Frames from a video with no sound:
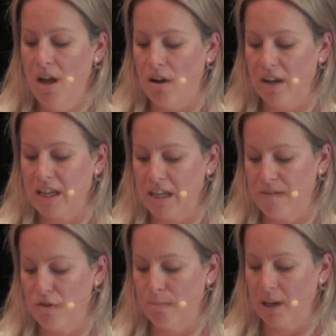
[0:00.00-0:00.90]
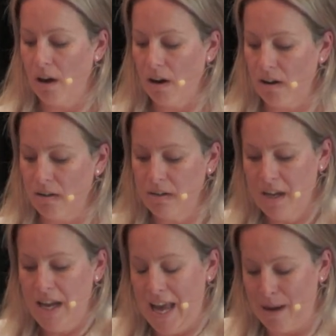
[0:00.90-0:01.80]
I can give you my heart
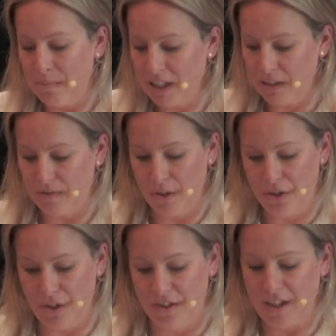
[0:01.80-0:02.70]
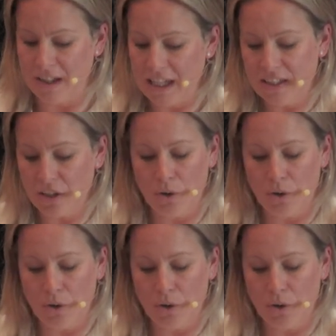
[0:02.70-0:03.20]
and my devotion to these